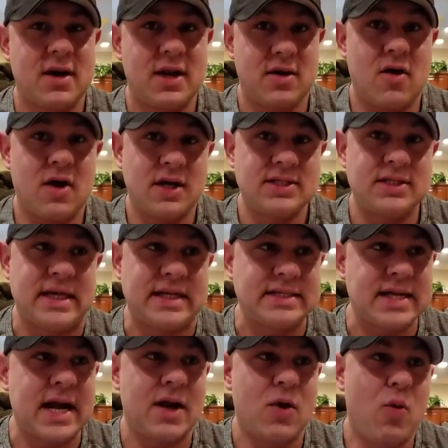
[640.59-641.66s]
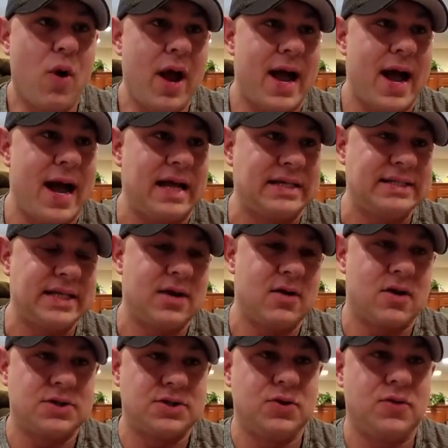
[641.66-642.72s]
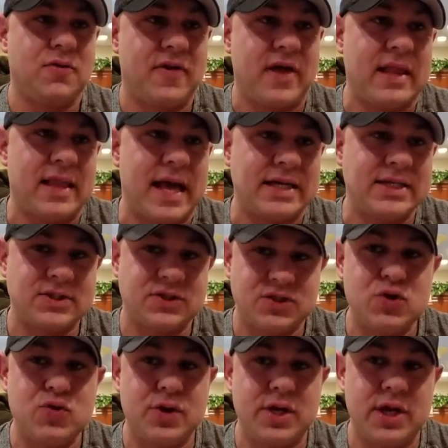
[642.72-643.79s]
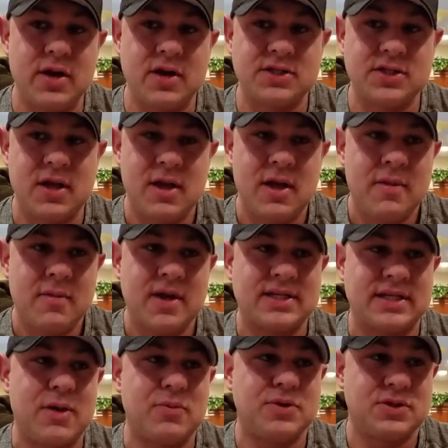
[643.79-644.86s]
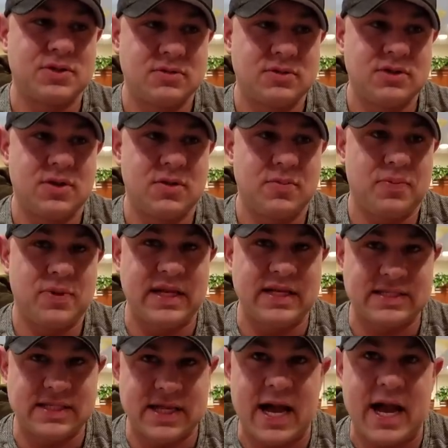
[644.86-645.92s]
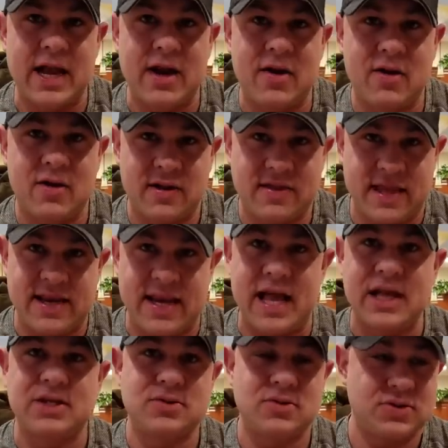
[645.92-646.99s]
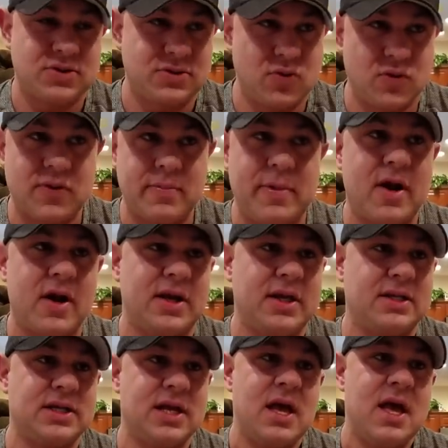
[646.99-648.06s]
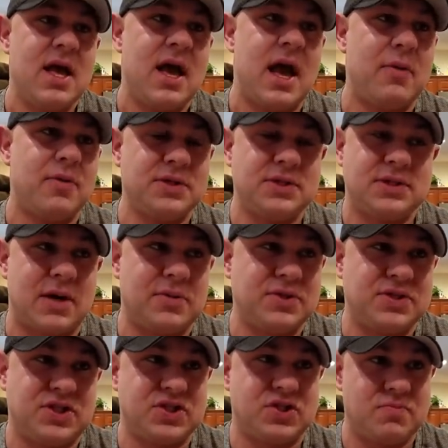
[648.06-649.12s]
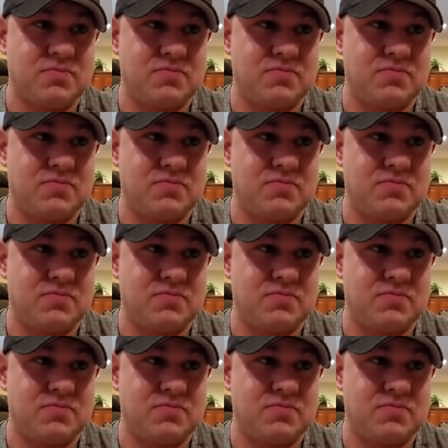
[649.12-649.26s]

And honestly, that's kind of why I stayed on too for that last two years because I was, you know, placing higher at that national North Americans, I was, I was just,